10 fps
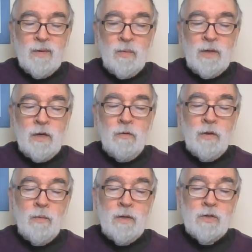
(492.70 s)
We know
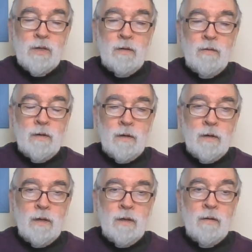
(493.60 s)
that when Chad
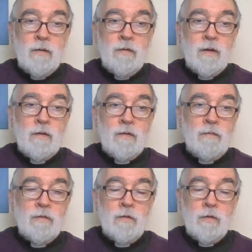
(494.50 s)
died in
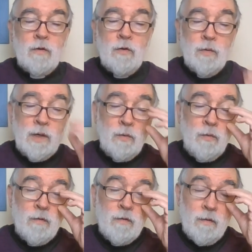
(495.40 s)
672, he
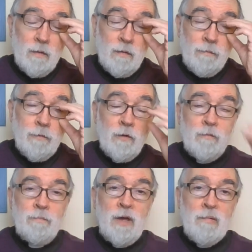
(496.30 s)
was
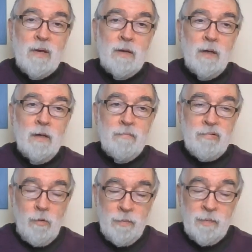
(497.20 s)
first buried
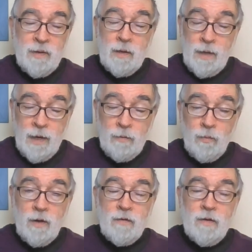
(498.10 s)
probably again
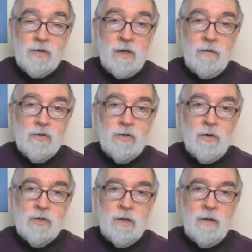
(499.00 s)
where St Chad's
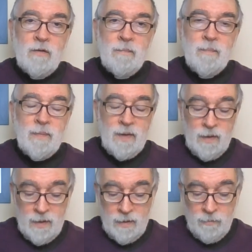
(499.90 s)
church is.
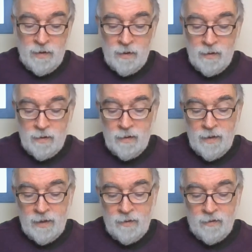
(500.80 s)
But then a little
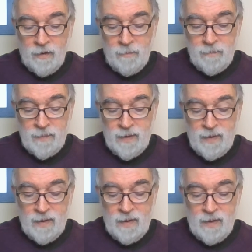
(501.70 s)
later,
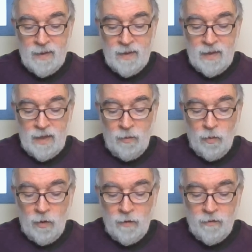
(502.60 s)
he
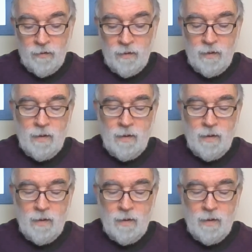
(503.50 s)
was